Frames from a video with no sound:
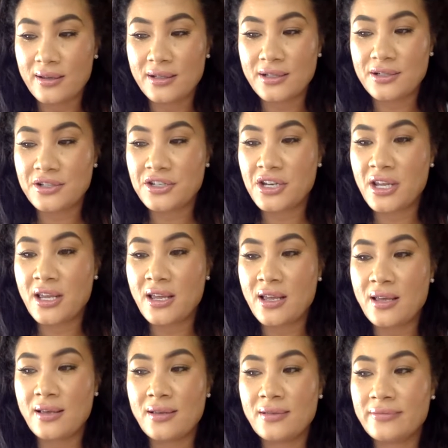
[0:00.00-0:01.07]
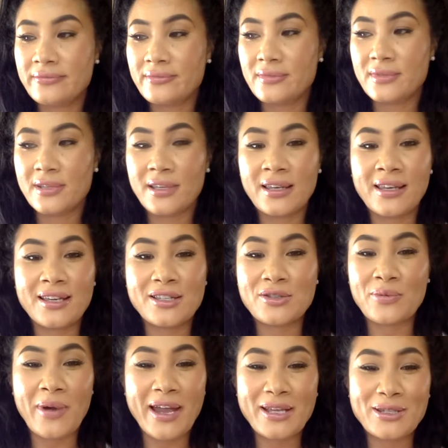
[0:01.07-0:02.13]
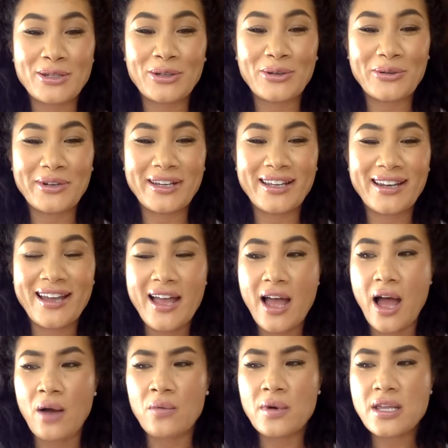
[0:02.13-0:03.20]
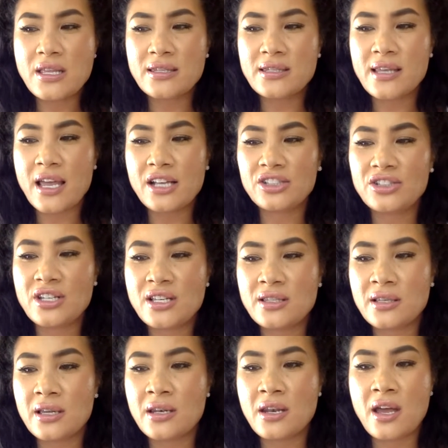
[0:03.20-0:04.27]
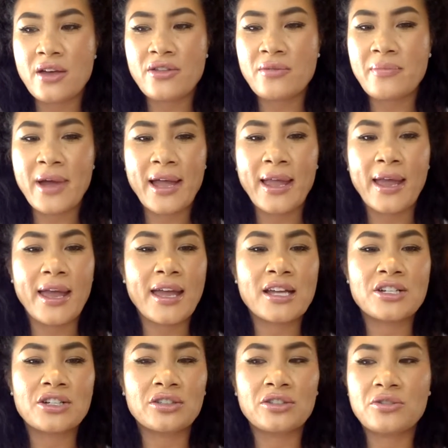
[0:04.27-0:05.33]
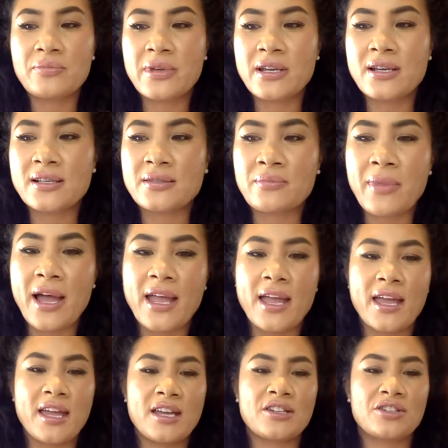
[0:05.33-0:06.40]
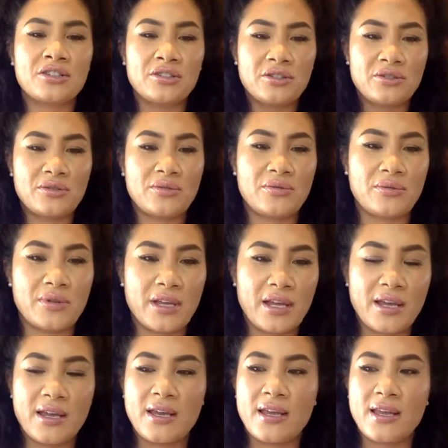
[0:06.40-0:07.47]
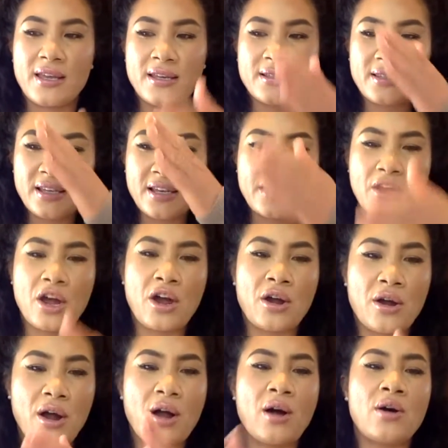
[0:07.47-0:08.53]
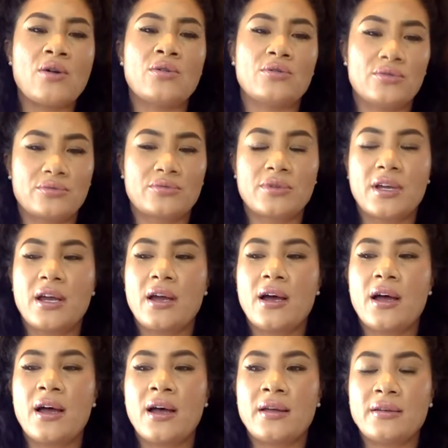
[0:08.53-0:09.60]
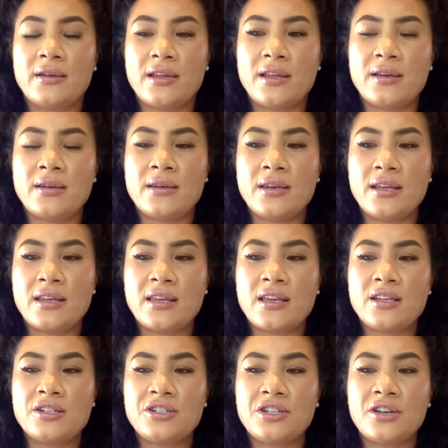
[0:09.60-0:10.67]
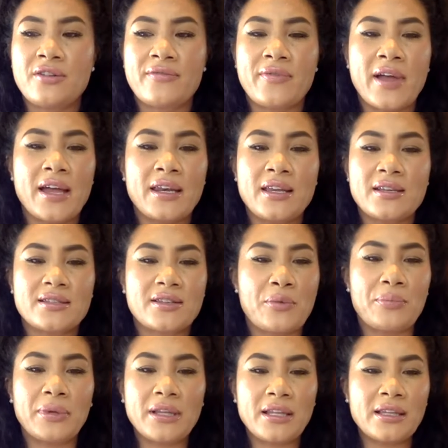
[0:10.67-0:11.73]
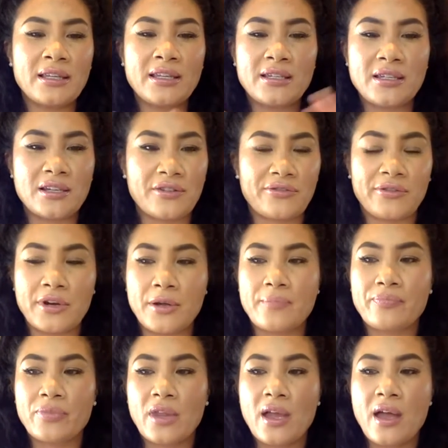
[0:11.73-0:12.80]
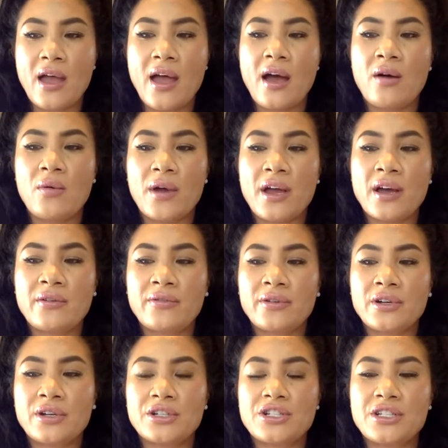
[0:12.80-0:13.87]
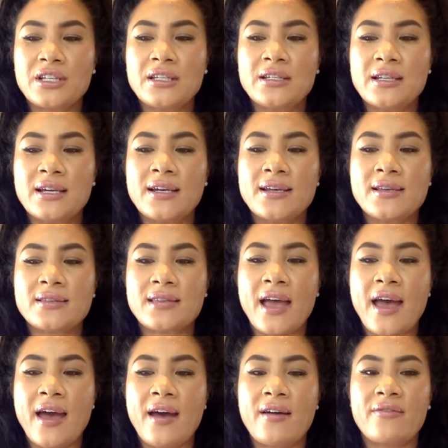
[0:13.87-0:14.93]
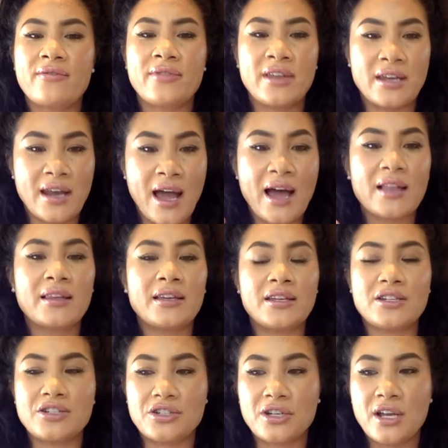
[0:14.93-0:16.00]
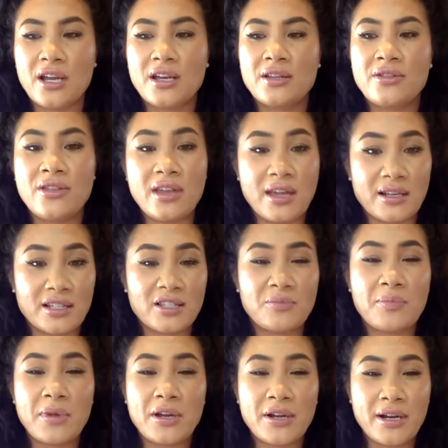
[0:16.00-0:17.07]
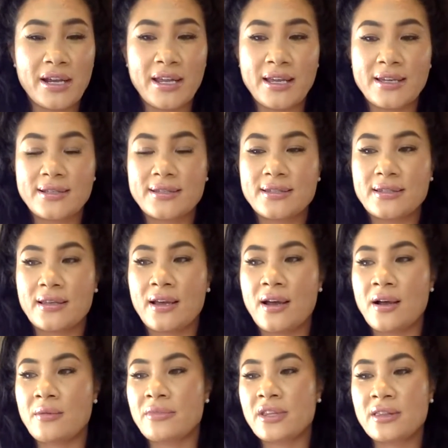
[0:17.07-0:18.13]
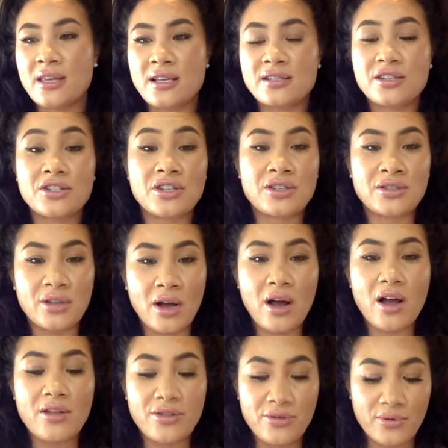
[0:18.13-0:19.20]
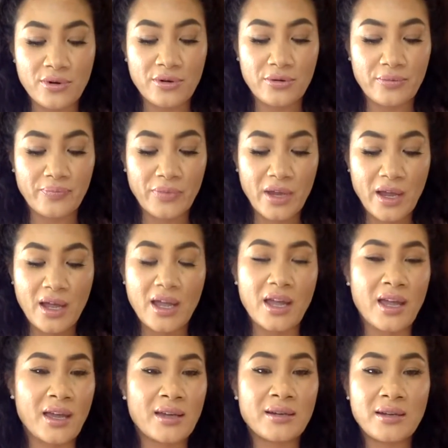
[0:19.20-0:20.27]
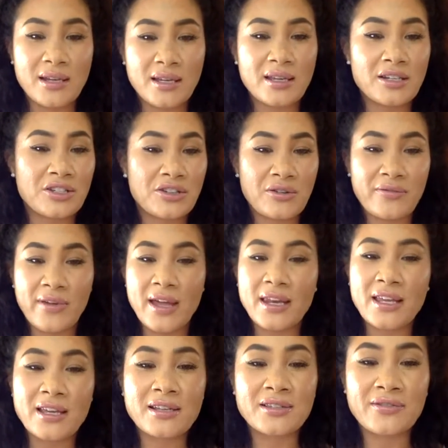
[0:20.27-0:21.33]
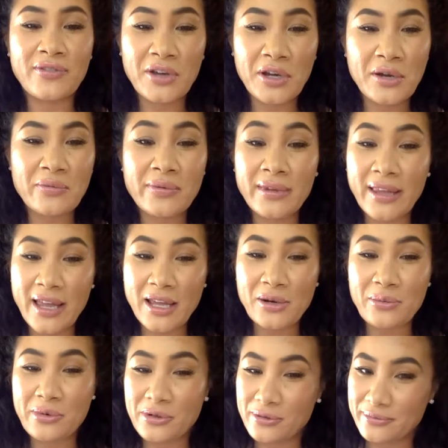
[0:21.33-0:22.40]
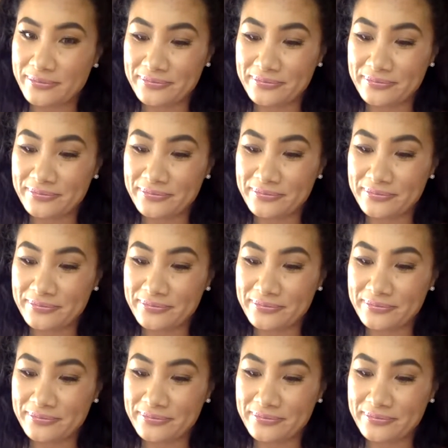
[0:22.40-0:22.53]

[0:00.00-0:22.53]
she gets right to it. I wouldn't say she's another Maya Angelou, because Maya Angelou is in her own. Nikki Giovanni is completely different. However, she does have the knowledge, the experience, the things that she's gone through. And Nikki Giovanni is very relatable.